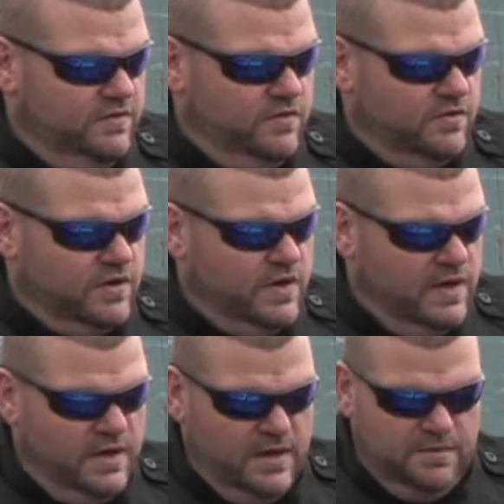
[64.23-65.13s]
for
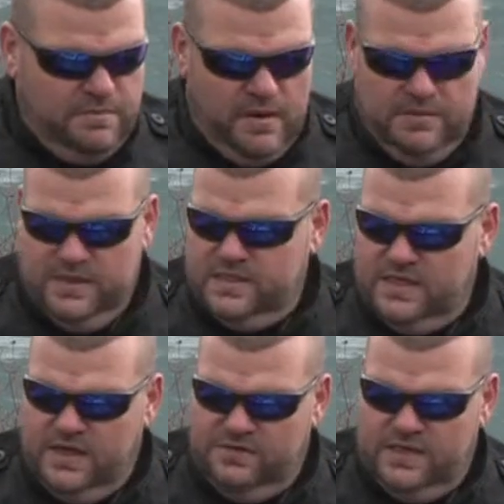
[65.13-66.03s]
public
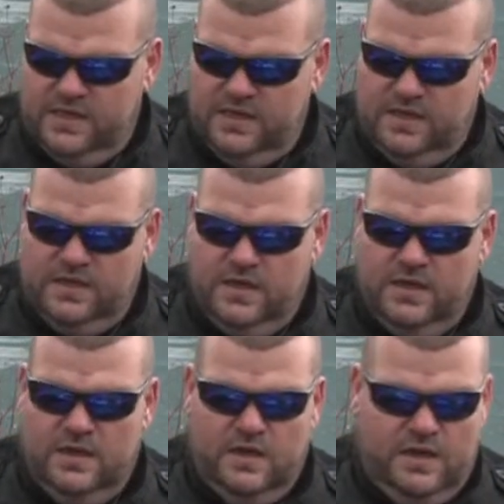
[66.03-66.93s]
safety,
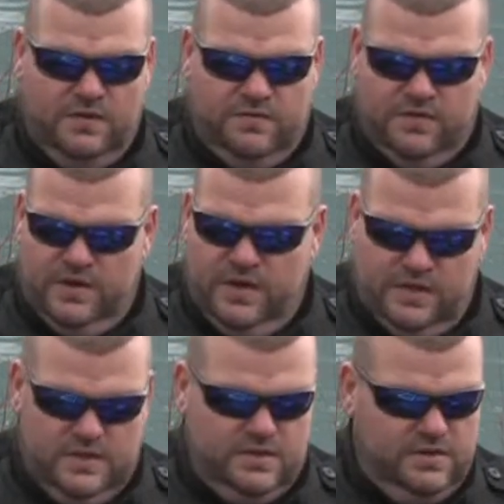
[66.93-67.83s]
for
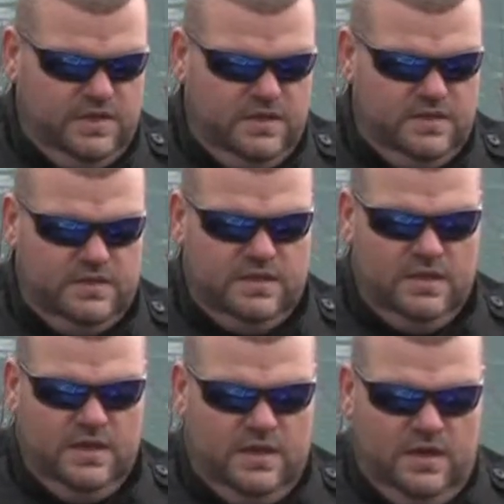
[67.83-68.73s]
industries,
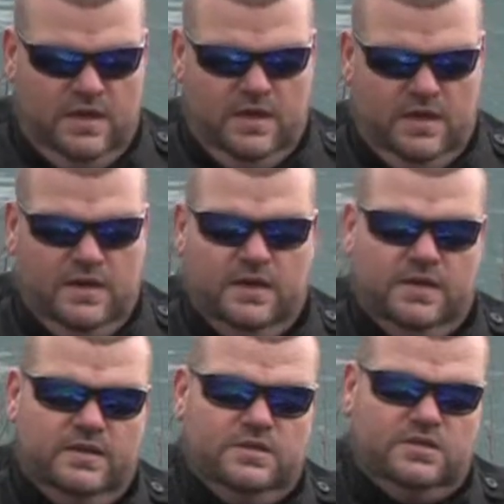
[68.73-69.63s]

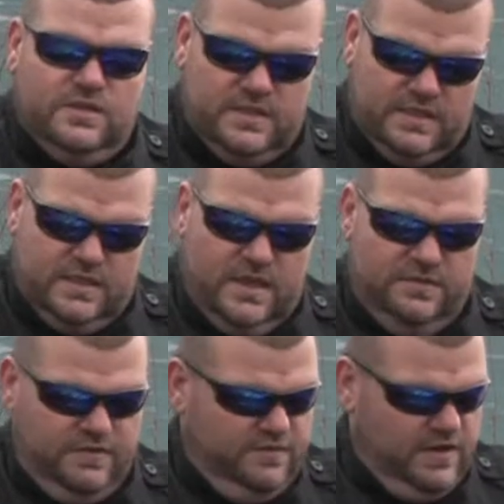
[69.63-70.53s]
intrinsic
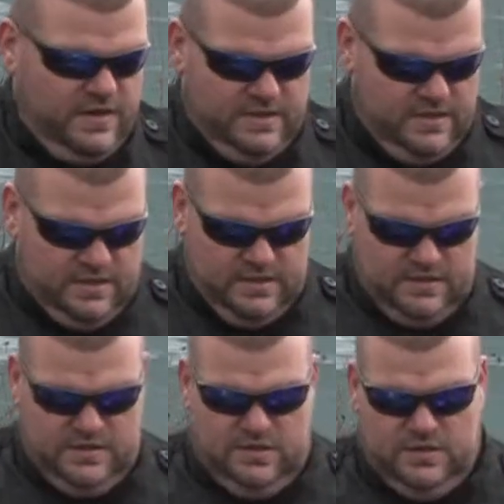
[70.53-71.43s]
safe devices,
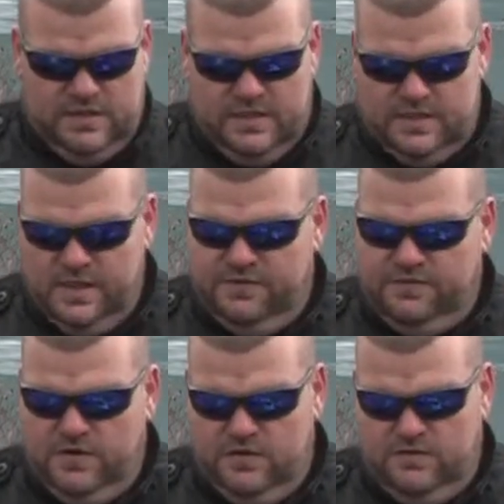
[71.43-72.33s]
intrinsic safe
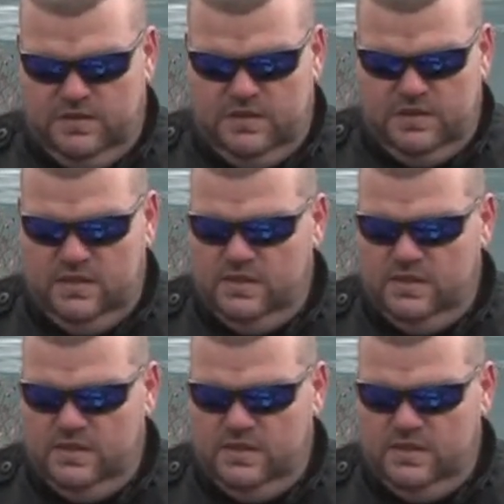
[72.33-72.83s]
phones